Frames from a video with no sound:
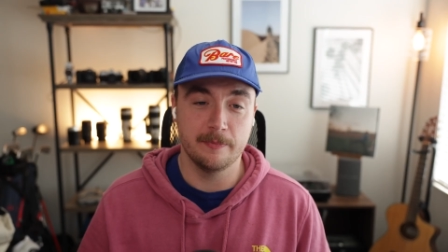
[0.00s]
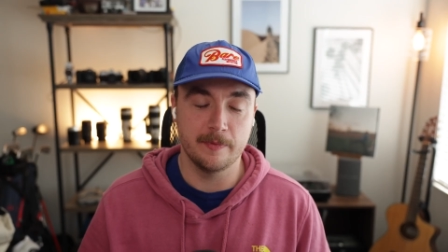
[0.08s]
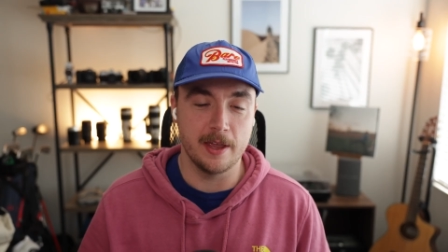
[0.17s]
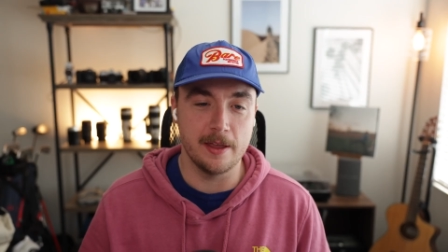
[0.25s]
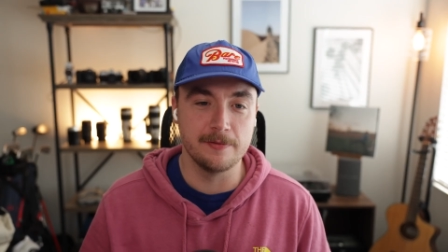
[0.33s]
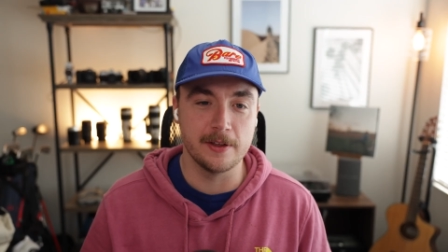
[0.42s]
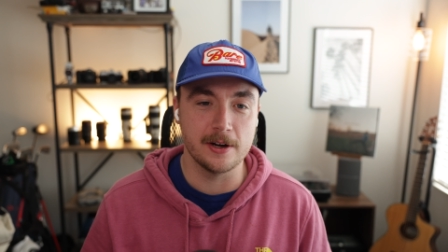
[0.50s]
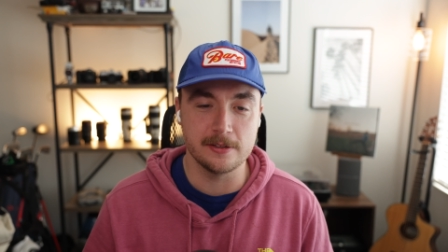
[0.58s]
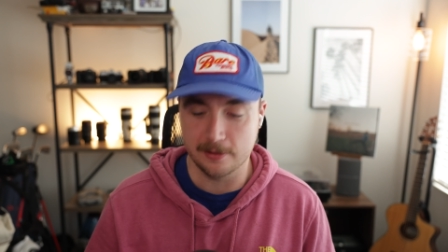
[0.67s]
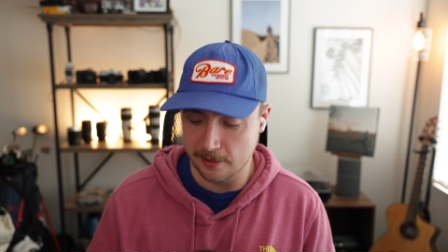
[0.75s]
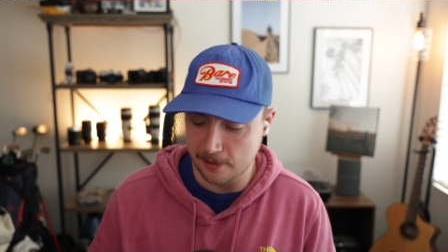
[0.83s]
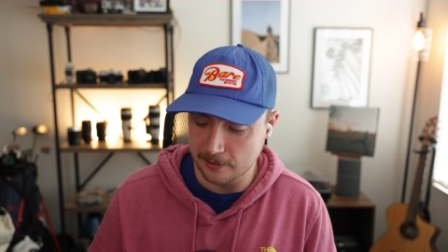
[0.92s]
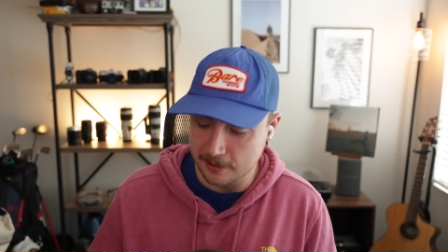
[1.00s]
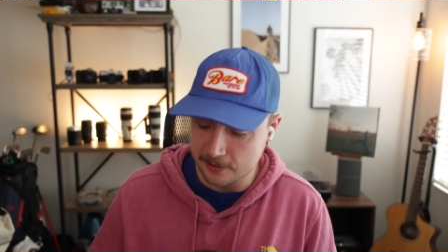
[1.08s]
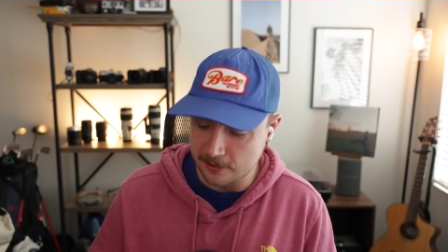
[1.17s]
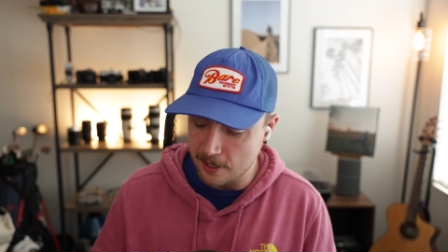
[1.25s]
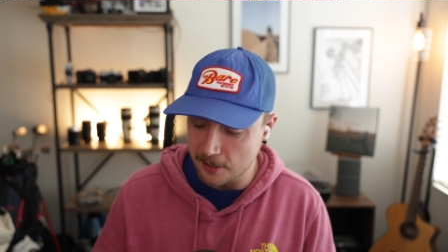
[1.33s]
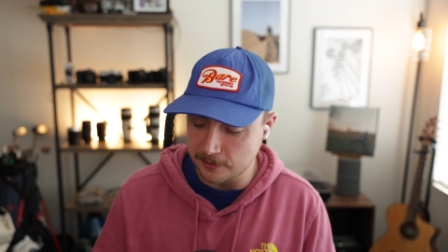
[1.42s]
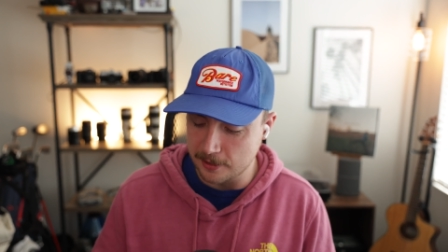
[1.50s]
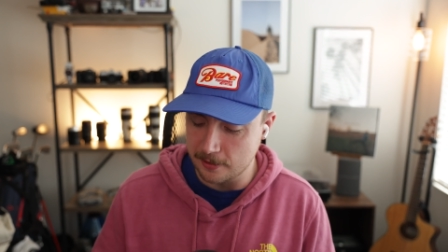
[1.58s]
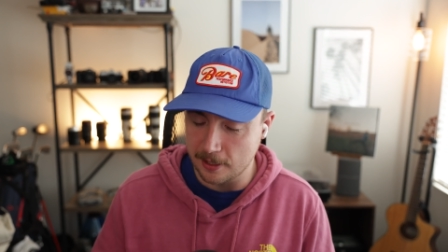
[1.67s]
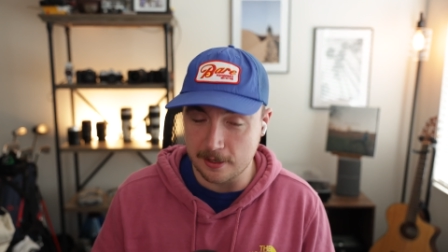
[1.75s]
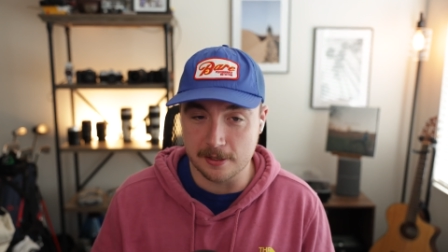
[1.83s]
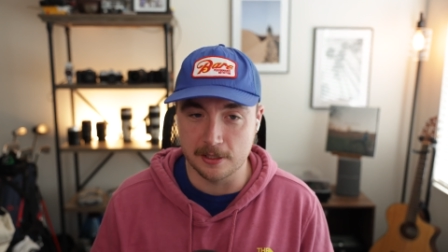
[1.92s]
if there's a listener out there
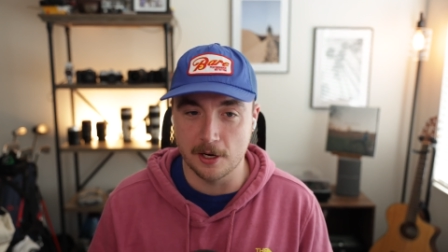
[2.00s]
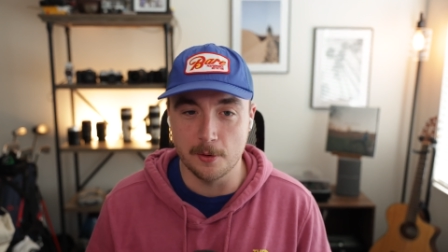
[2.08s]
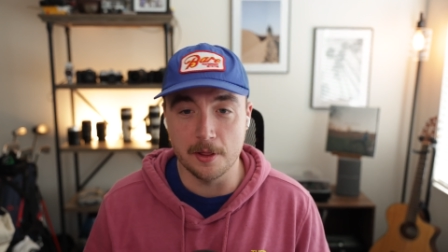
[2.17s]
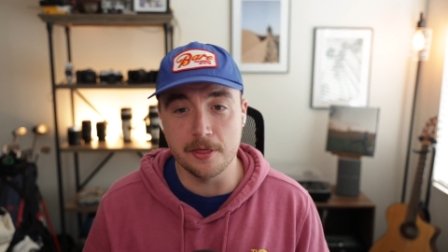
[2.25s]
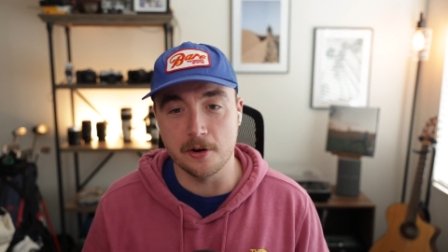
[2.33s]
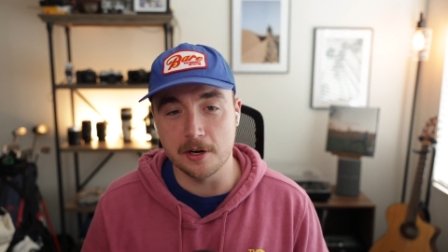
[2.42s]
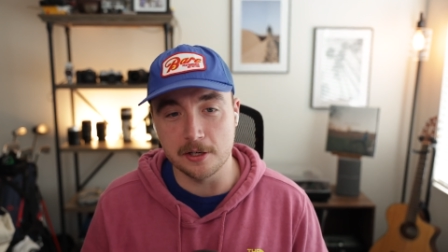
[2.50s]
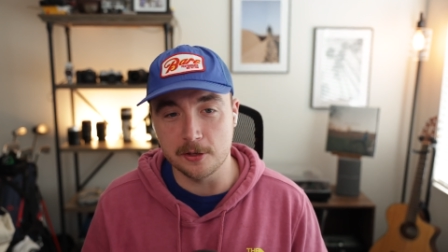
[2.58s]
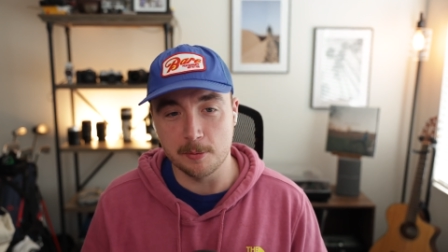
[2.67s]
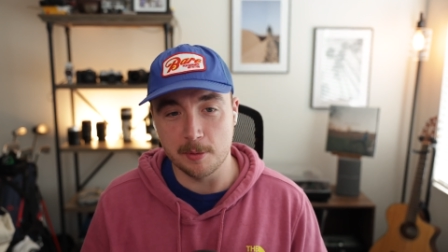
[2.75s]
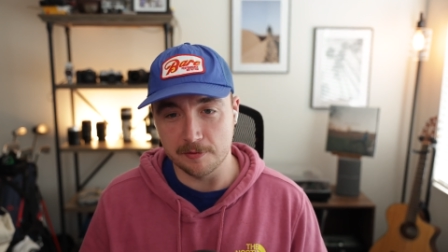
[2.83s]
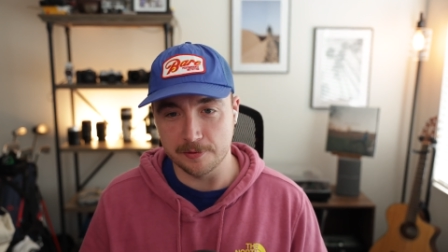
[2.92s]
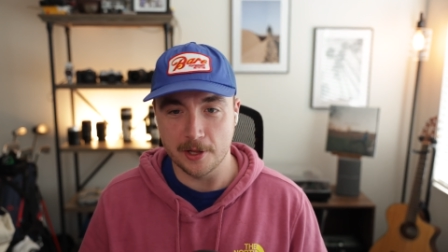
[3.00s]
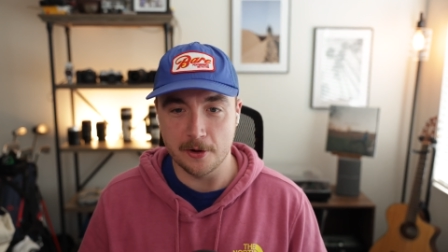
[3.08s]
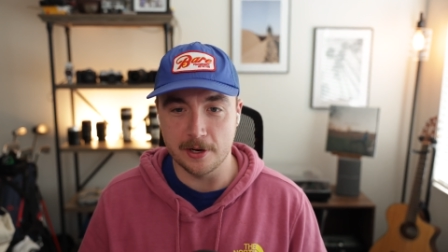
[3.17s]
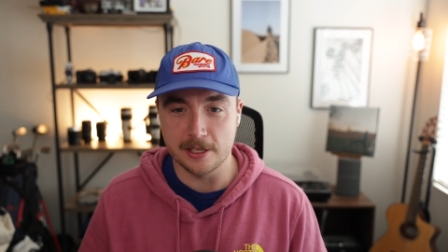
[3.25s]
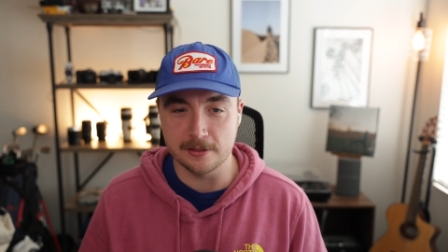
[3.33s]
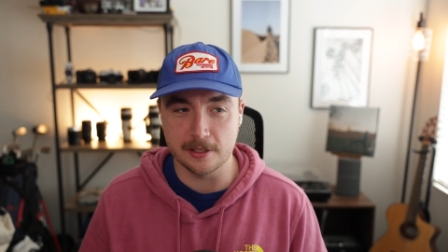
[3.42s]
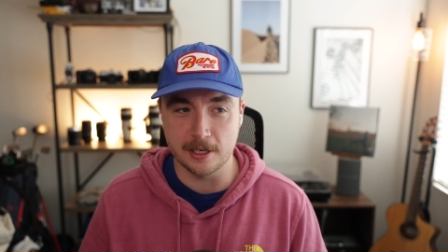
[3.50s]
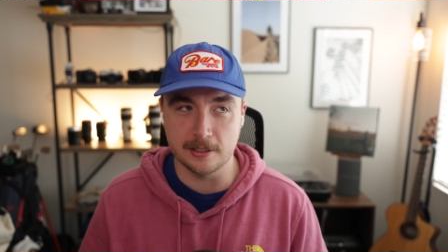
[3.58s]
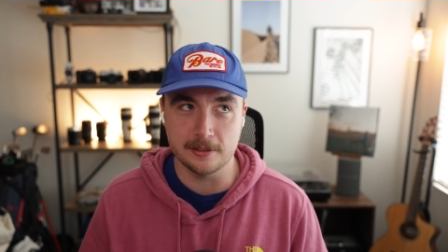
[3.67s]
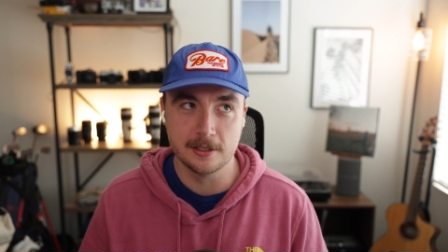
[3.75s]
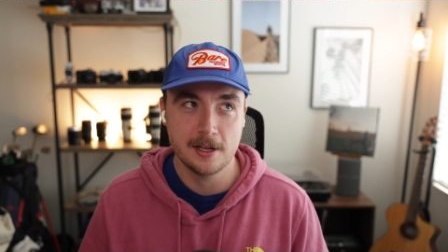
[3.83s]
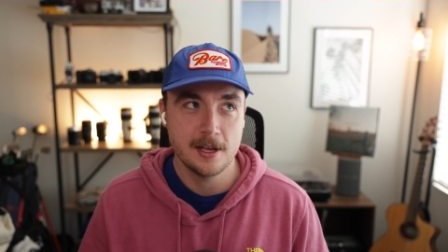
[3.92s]
that doesn't know what 32-bit float is,
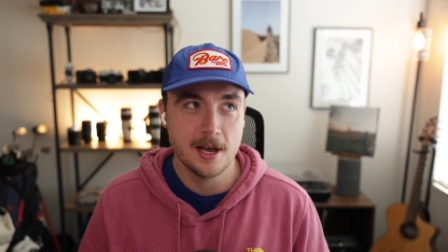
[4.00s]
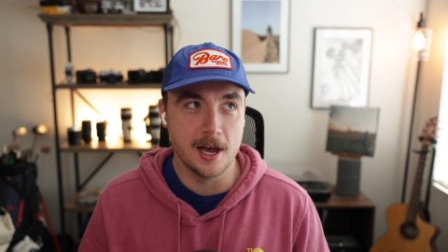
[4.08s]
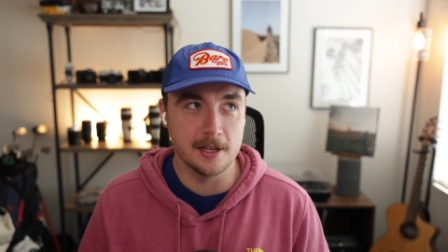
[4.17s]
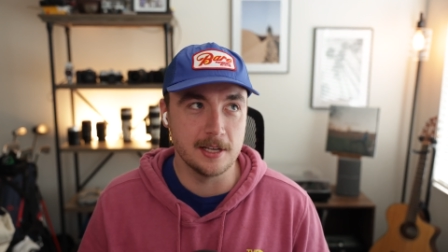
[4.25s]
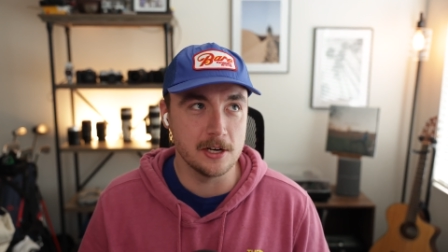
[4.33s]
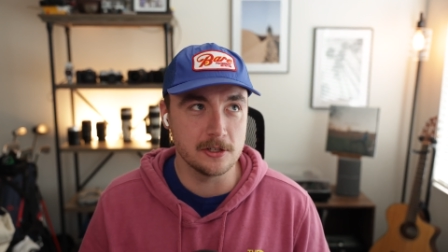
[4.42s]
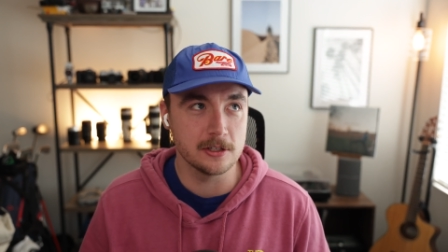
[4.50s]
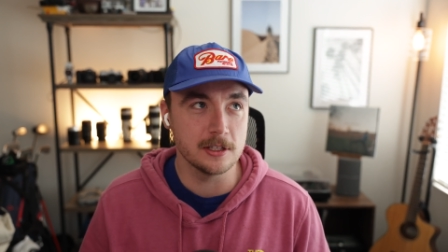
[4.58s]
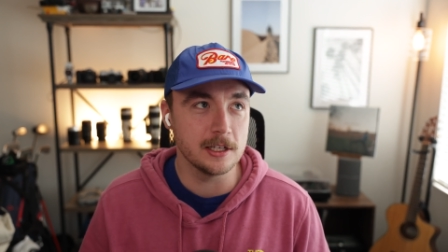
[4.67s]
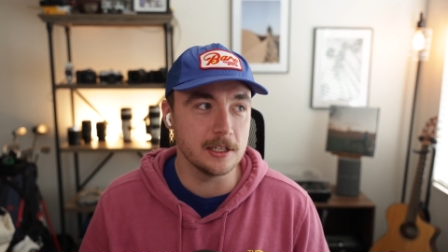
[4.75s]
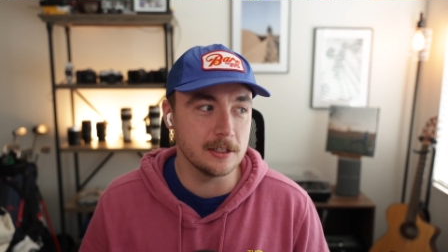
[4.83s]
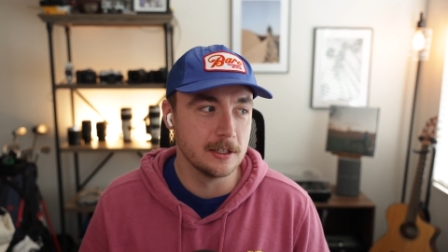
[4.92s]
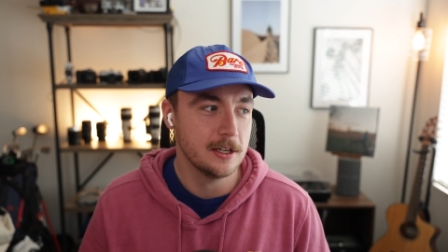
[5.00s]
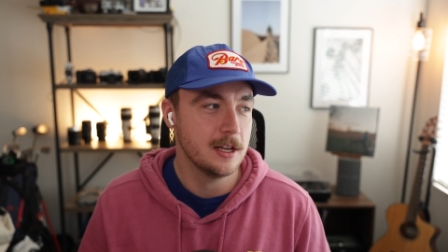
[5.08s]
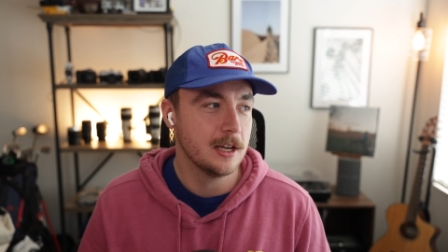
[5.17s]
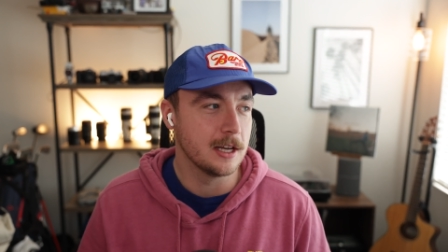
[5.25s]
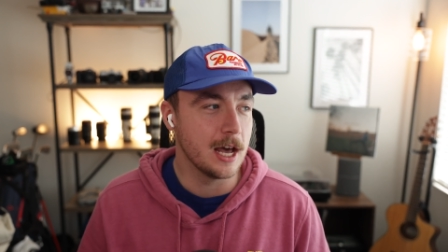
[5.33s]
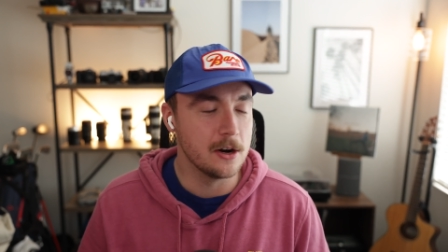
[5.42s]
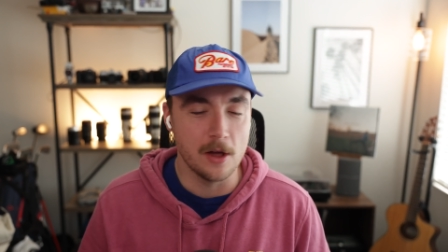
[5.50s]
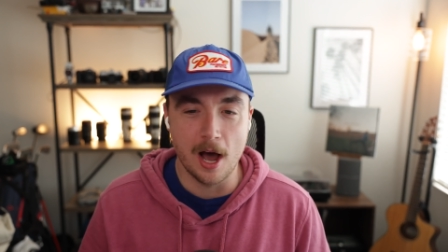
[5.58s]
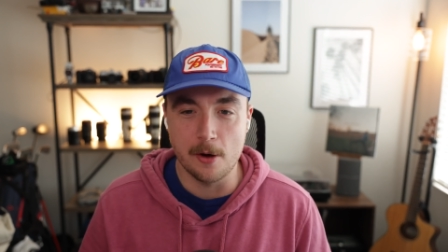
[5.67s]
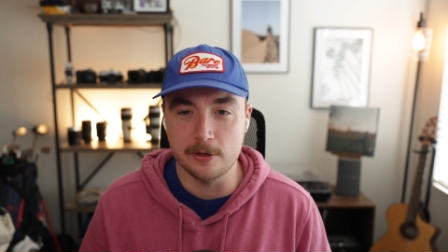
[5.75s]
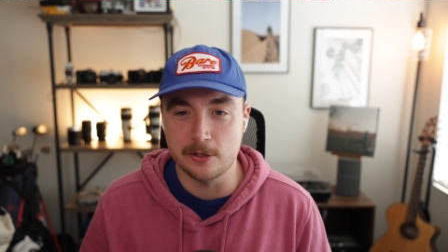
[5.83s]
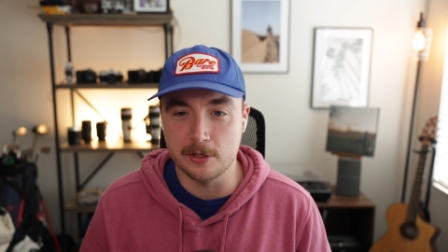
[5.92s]
it essentially I don't know
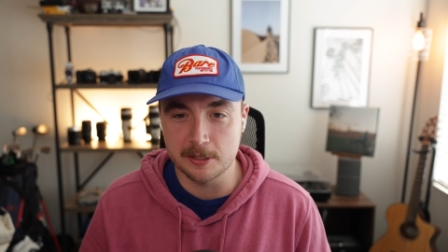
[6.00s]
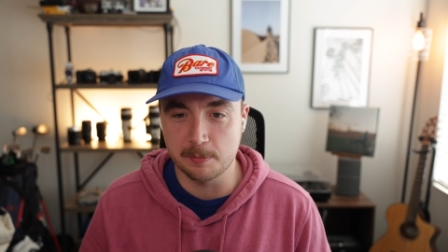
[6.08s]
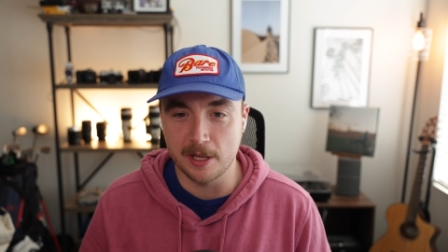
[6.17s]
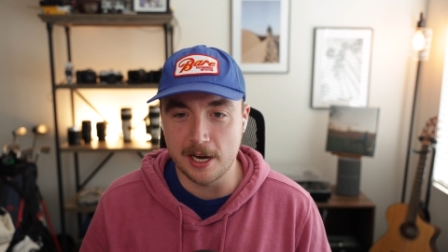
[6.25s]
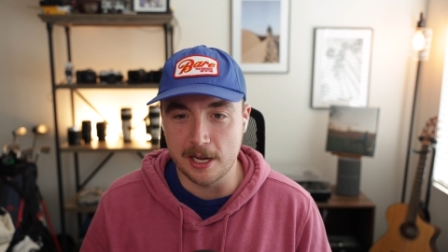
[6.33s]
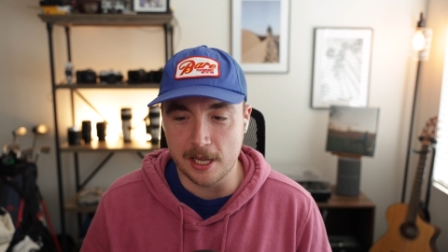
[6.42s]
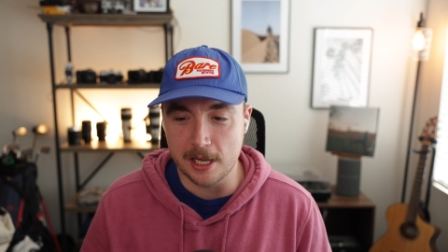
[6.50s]
how would you explain it.